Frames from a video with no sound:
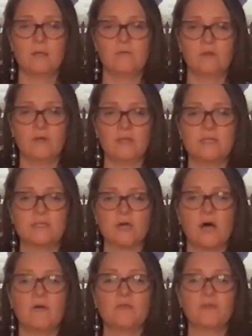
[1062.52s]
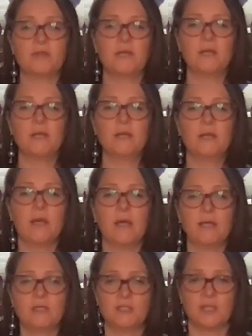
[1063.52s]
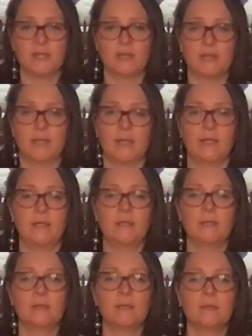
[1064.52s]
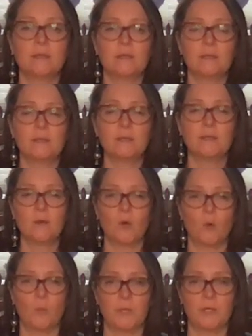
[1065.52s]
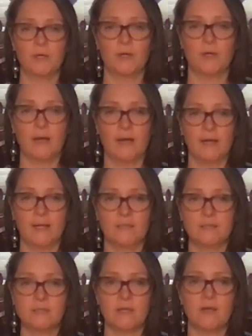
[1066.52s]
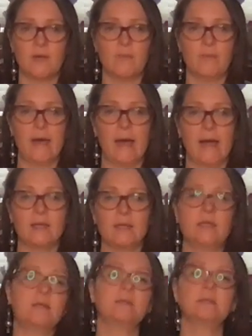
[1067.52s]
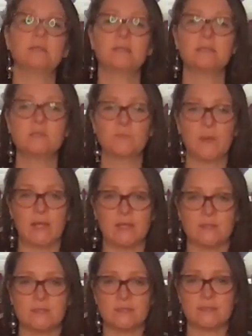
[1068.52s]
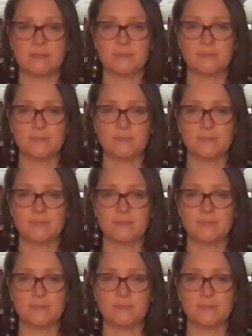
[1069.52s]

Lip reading: Very softly and gently open your eyes and come back into the space.